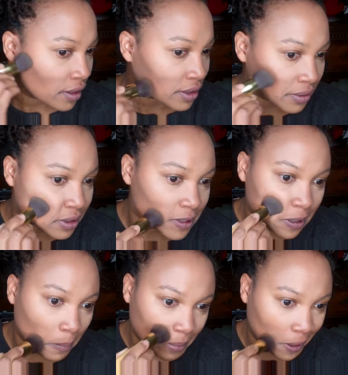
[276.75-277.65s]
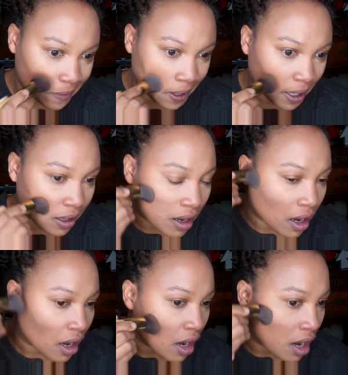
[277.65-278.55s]
So we're just gonna blend that
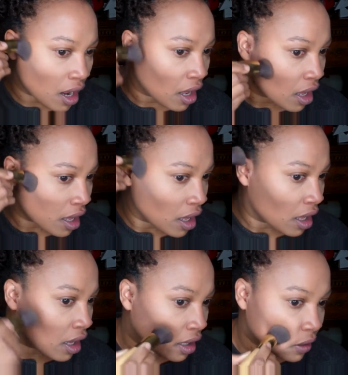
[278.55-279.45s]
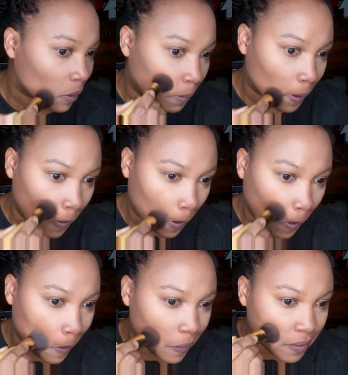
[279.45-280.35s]
a little bit
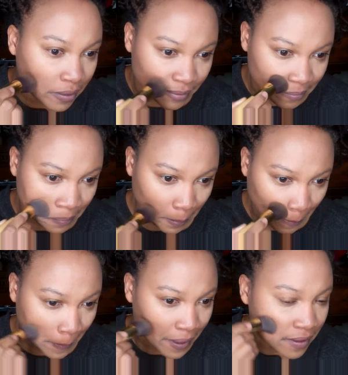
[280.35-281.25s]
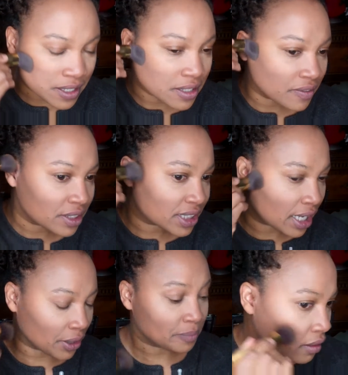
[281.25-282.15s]
here, just for
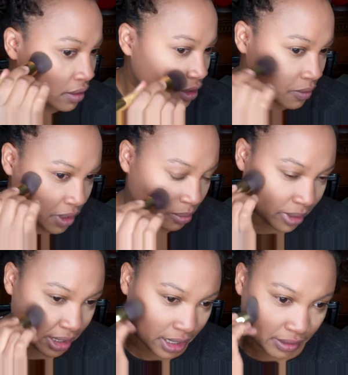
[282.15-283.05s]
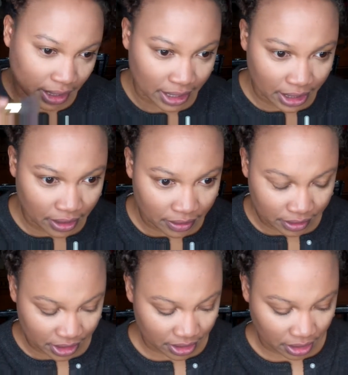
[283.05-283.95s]
shadow. Just wanna blend that line
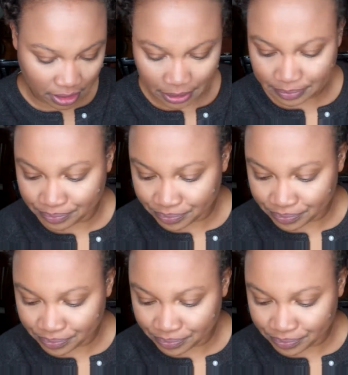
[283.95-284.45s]
out just a little.